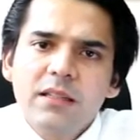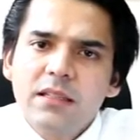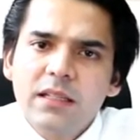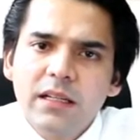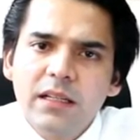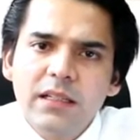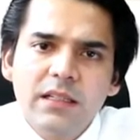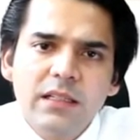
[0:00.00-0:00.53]

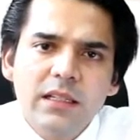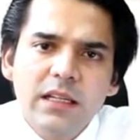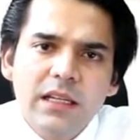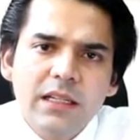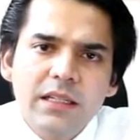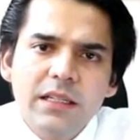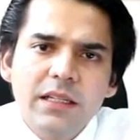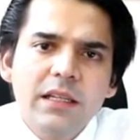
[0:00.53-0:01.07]
Pakistan
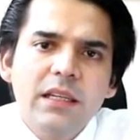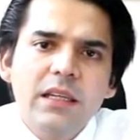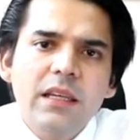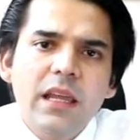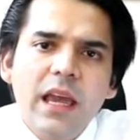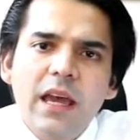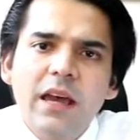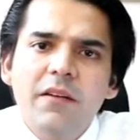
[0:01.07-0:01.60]
didn't
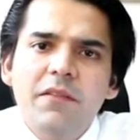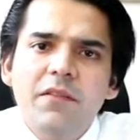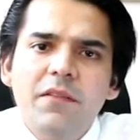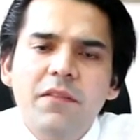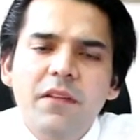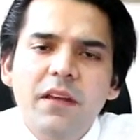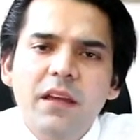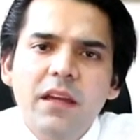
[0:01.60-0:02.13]
have
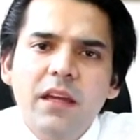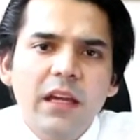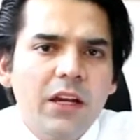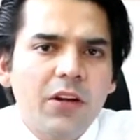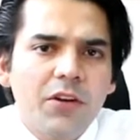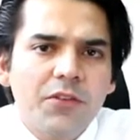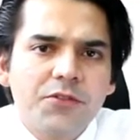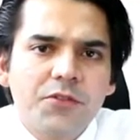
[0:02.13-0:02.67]
a
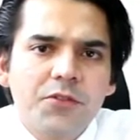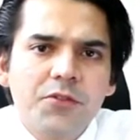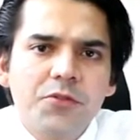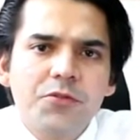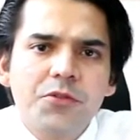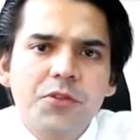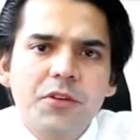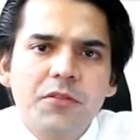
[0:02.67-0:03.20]

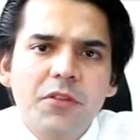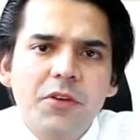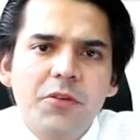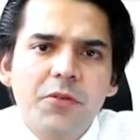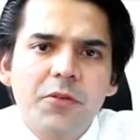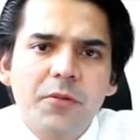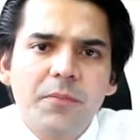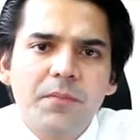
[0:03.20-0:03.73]
constitution of
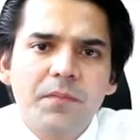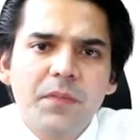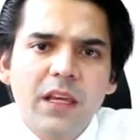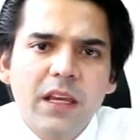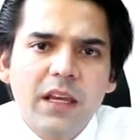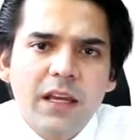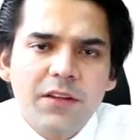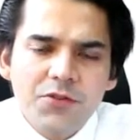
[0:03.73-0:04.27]
their own.
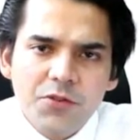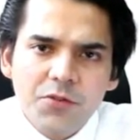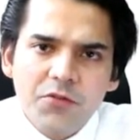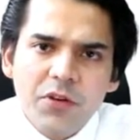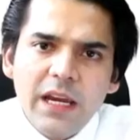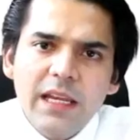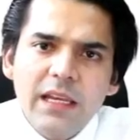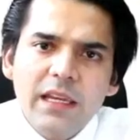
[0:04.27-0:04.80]
And so
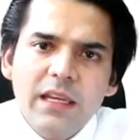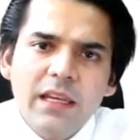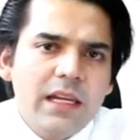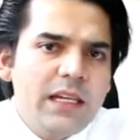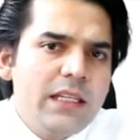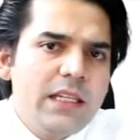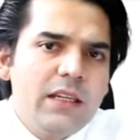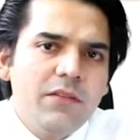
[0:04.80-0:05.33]
right in
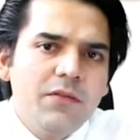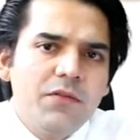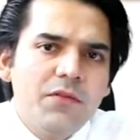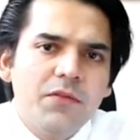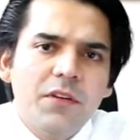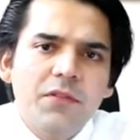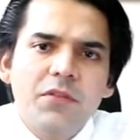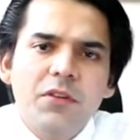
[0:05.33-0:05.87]

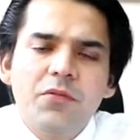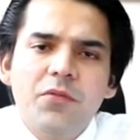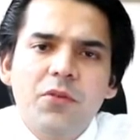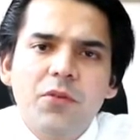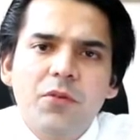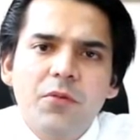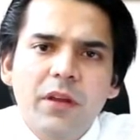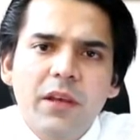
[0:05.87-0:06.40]

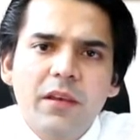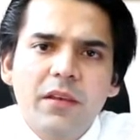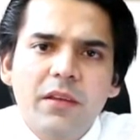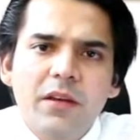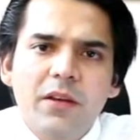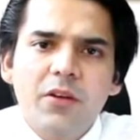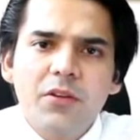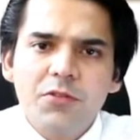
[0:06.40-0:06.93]
1954, when
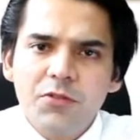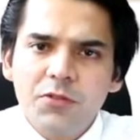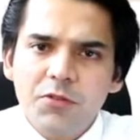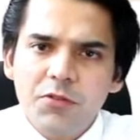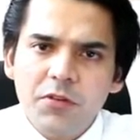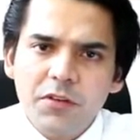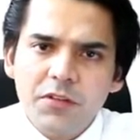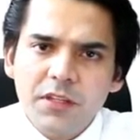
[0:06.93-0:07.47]
the
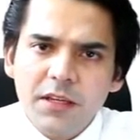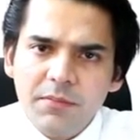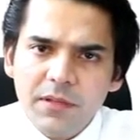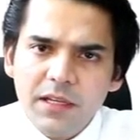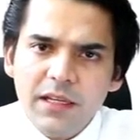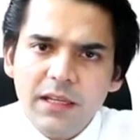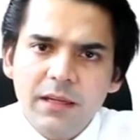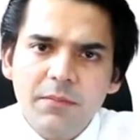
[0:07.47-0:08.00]
Constituent
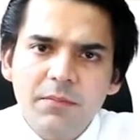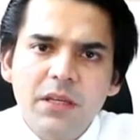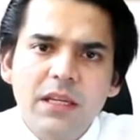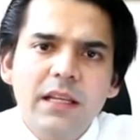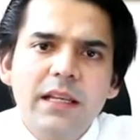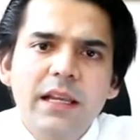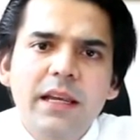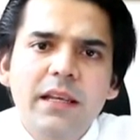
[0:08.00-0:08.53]
Assembly,
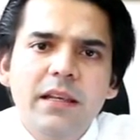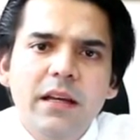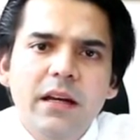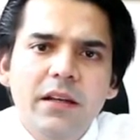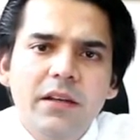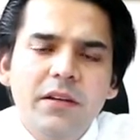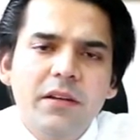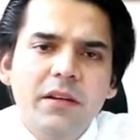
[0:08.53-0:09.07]
being led
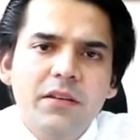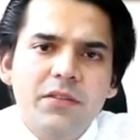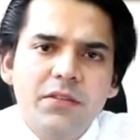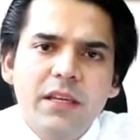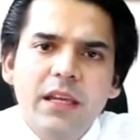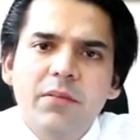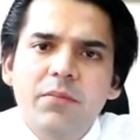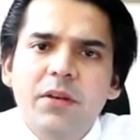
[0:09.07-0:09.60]
under its
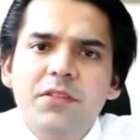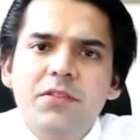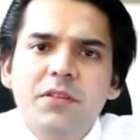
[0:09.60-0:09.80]
then